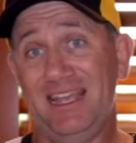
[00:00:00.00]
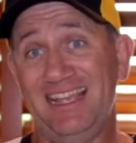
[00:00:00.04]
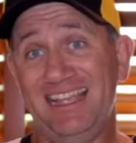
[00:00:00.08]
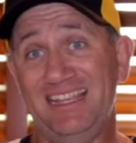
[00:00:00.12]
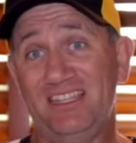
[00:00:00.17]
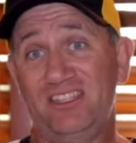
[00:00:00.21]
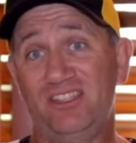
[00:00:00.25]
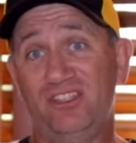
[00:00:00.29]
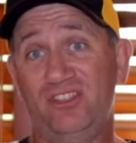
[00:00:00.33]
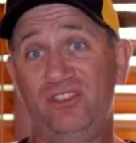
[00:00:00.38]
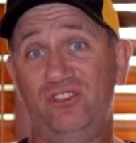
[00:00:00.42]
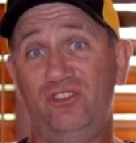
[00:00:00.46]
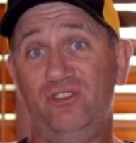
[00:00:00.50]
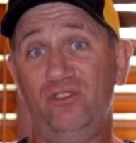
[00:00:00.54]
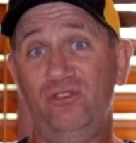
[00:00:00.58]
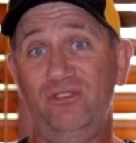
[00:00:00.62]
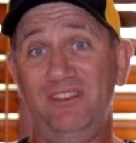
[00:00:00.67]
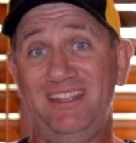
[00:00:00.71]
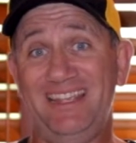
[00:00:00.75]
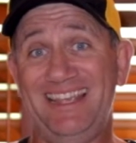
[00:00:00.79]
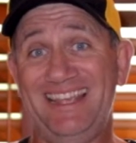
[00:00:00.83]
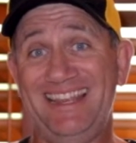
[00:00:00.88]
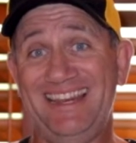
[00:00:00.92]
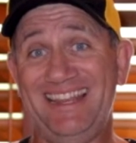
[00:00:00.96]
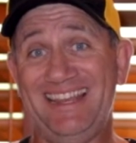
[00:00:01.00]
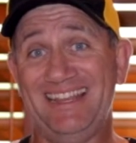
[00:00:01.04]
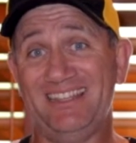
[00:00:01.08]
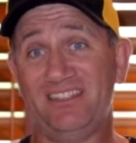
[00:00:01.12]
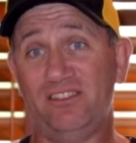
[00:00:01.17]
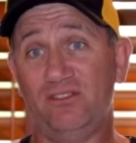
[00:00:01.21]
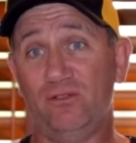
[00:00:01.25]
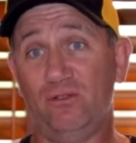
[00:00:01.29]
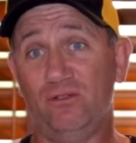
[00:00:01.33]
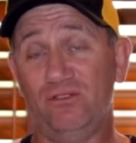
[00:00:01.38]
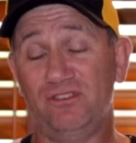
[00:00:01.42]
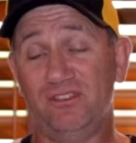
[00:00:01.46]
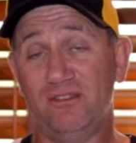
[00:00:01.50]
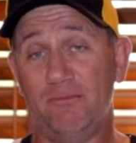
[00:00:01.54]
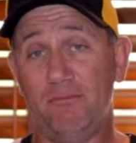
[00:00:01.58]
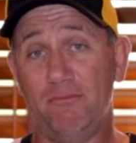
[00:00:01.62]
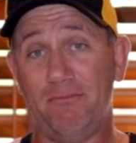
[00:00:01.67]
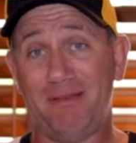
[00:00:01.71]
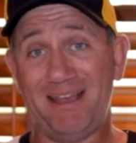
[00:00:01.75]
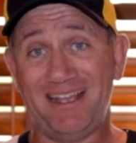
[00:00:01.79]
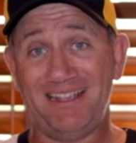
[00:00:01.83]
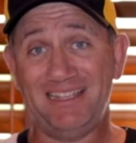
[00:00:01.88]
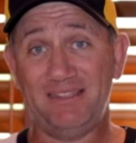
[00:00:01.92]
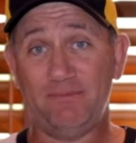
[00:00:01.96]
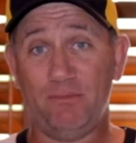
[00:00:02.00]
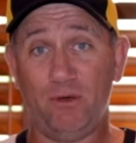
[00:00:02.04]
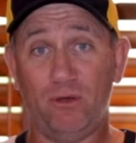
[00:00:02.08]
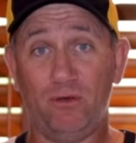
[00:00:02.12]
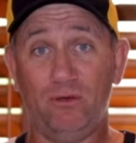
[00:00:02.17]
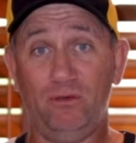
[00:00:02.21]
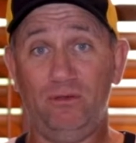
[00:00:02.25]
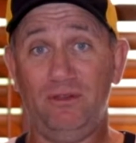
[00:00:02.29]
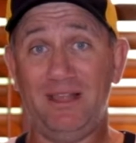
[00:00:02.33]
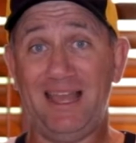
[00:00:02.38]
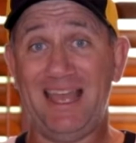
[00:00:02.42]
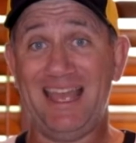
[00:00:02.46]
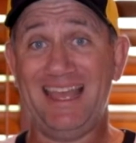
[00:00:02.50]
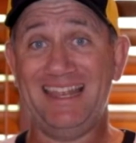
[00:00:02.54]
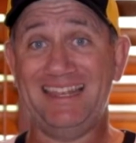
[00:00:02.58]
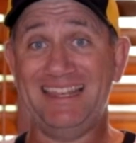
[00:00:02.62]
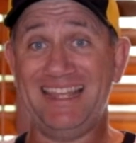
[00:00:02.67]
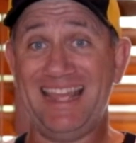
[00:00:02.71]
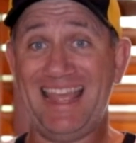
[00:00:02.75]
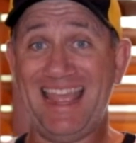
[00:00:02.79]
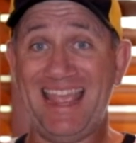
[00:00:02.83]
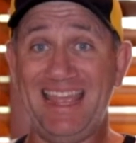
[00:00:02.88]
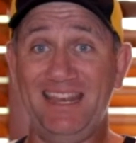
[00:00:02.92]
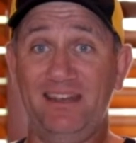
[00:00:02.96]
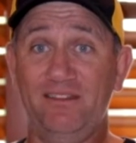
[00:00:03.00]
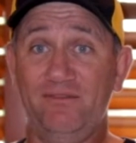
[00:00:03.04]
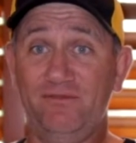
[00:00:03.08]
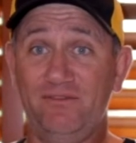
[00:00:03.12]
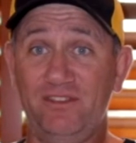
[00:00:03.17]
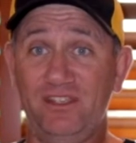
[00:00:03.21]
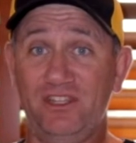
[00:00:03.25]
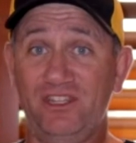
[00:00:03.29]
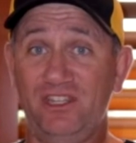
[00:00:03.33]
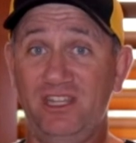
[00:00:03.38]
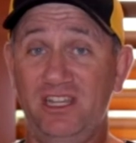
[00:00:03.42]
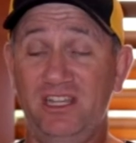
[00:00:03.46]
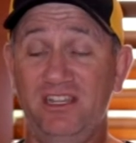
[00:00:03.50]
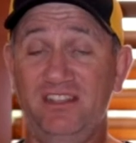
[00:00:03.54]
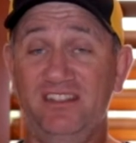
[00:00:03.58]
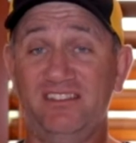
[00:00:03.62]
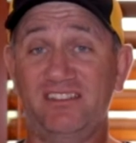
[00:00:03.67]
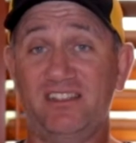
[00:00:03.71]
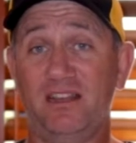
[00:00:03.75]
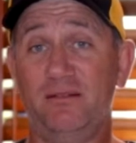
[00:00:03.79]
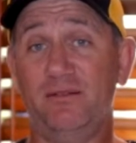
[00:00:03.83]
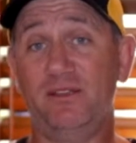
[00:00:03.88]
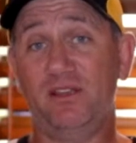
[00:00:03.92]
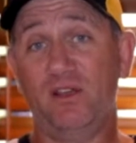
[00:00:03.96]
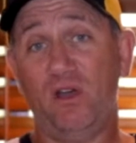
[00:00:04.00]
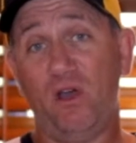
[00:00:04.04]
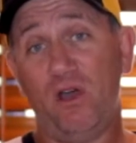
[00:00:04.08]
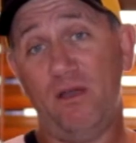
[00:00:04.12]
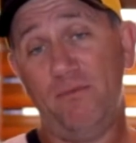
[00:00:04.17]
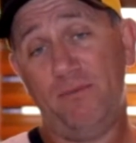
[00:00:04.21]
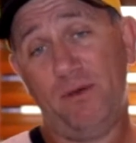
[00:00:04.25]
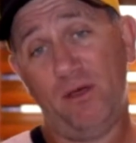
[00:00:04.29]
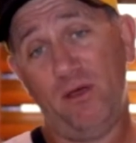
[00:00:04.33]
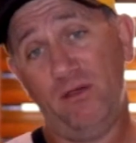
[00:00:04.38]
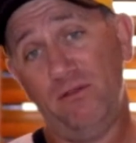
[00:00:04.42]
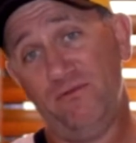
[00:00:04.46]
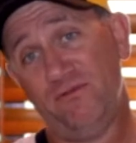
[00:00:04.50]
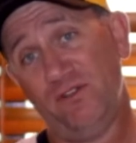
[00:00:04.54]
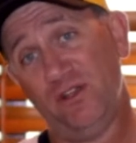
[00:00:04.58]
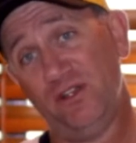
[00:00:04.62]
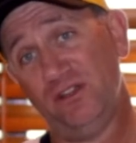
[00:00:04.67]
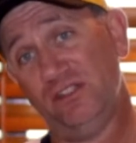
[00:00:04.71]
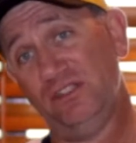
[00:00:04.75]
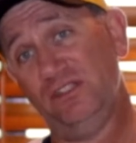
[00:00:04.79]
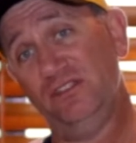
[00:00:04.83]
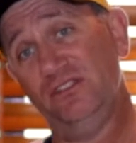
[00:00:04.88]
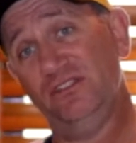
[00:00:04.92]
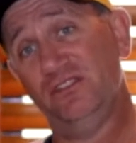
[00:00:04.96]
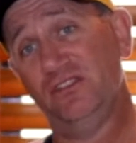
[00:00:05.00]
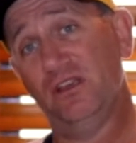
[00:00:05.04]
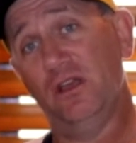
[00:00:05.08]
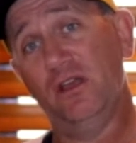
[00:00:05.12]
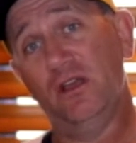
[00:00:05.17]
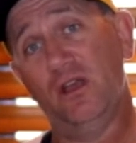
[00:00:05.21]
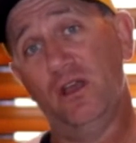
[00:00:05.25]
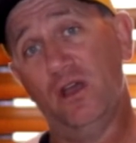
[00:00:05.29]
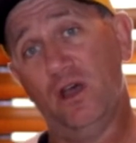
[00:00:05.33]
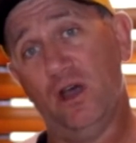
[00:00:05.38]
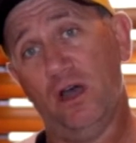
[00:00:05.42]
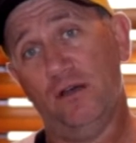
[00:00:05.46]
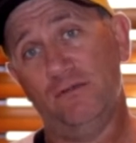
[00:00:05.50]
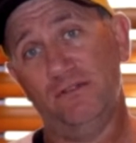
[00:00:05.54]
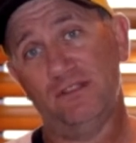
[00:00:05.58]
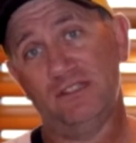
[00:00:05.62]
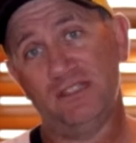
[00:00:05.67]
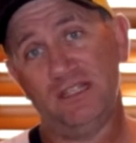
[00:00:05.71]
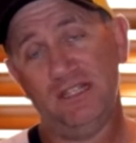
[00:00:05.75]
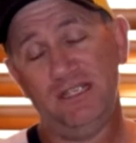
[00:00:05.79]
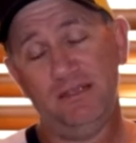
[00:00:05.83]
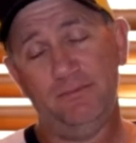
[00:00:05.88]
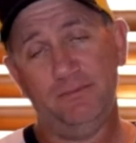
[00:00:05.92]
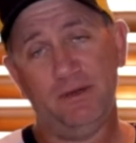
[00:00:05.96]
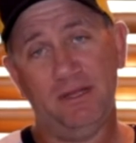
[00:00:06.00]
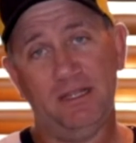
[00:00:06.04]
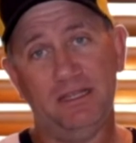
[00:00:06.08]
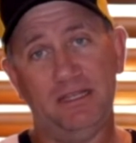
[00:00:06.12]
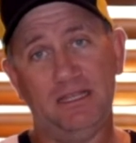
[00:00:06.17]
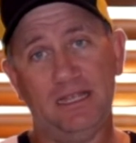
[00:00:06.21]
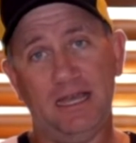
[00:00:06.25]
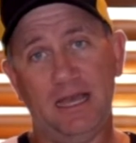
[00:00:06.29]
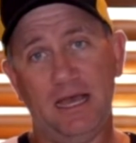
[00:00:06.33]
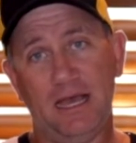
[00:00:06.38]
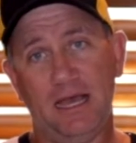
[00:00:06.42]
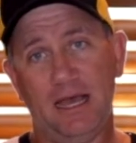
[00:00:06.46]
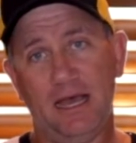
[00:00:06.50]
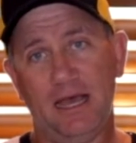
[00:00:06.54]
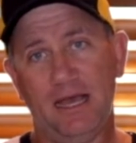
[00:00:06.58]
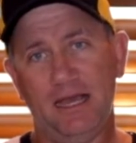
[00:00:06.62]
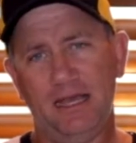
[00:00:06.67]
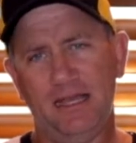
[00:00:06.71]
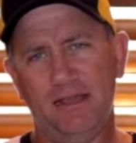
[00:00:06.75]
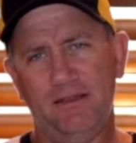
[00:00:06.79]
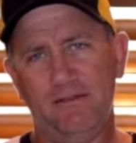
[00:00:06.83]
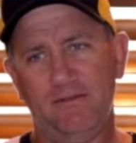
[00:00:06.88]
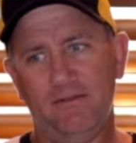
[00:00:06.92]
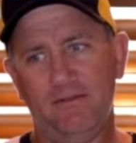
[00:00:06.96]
It's due to hit our stores, the base model, at the end of this year. There's going to be hypo versions, obviously, but I